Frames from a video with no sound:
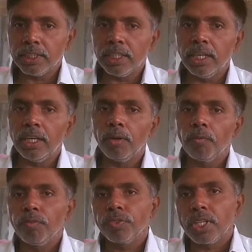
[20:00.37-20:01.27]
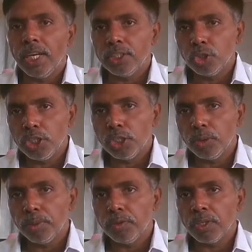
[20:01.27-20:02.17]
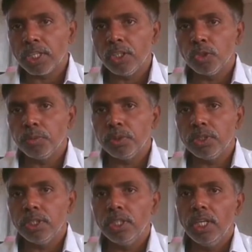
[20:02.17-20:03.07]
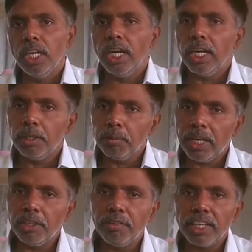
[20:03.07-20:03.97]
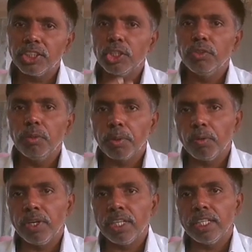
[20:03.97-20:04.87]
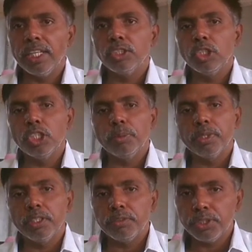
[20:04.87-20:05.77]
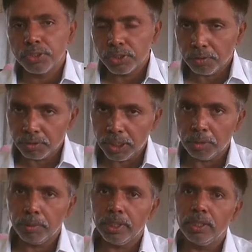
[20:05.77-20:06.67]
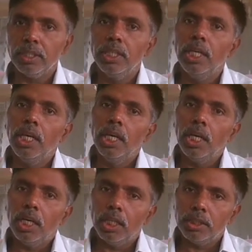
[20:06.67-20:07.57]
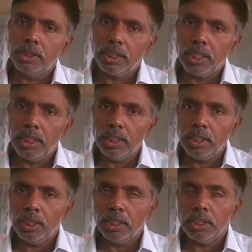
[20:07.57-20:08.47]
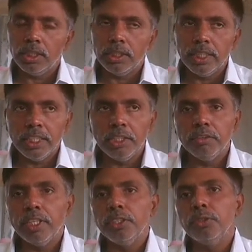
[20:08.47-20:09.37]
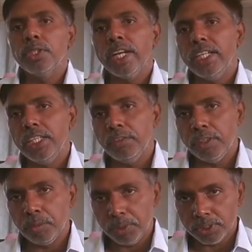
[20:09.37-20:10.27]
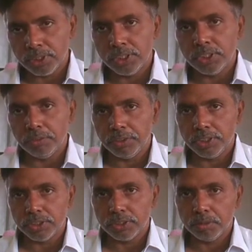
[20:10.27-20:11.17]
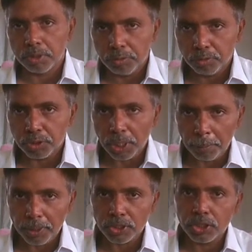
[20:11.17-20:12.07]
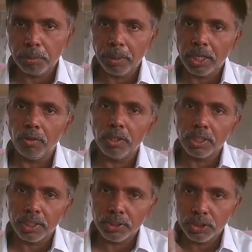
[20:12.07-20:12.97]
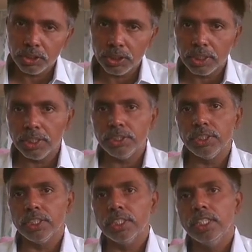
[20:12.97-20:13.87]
the isoentropic work output, and manufacturer will provide the isoentropic efficiency of turbine. Generally 85 to 95% efficiency. If capacity megawatt range is increasing,